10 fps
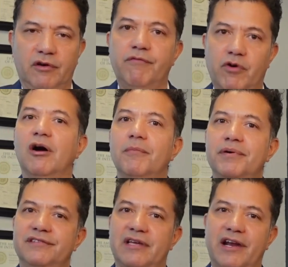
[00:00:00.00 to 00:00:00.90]
for
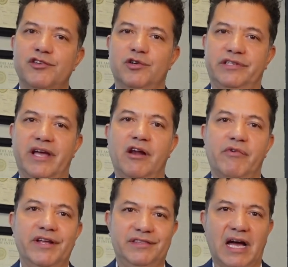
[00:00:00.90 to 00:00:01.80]
starting your day
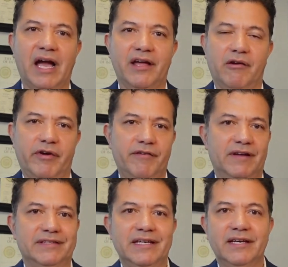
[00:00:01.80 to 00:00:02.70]
already tired, already
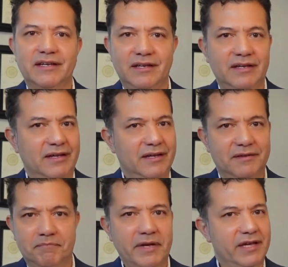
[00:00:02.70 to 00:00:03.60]
fatigued. It
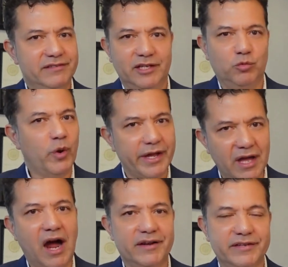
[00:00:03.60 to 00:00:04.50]
makes it way
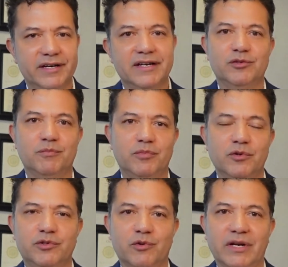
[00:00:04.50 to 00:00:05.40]
harder to pull
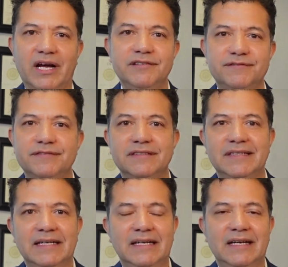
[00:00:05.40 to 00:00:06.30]
through life.
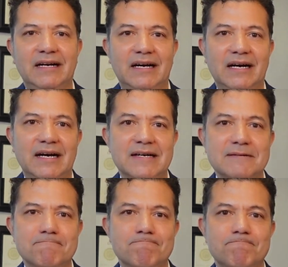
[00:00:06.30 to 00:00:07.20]

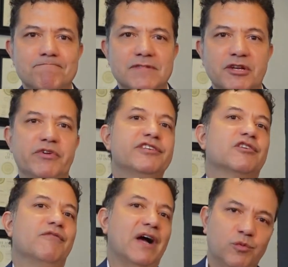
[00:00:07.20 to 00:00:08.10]
Um, risk
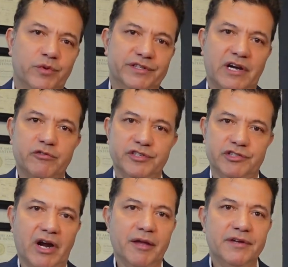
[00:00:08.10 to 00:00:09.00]
of accident with drowsy
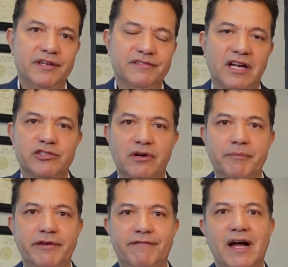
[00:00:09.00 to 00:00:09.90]
driving is also a
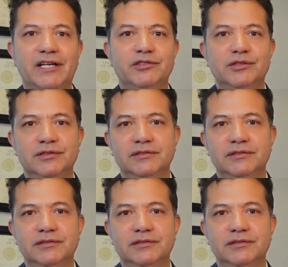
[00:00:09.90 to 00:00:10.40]
big factor.